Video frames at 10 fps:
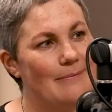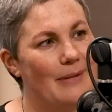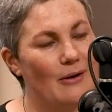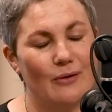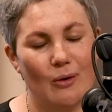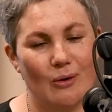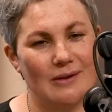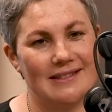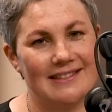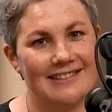of
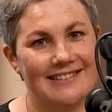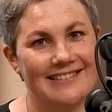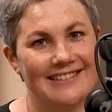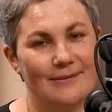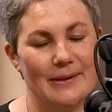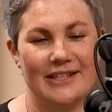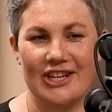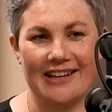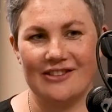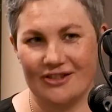course with the
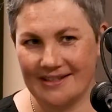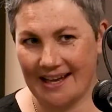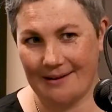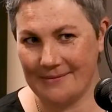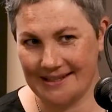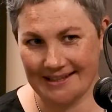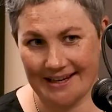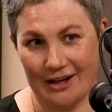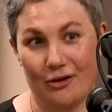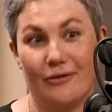challenges come these
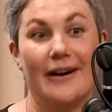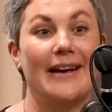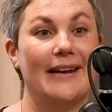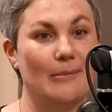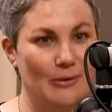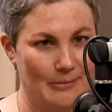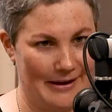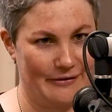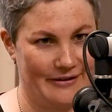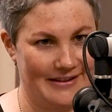like incredible
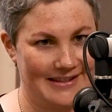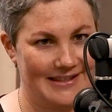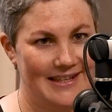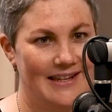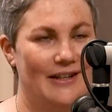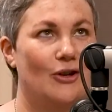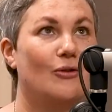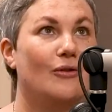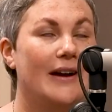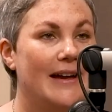benefits,
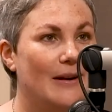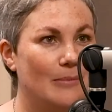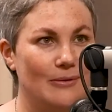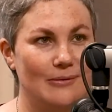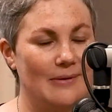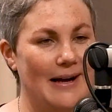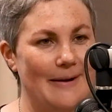incredible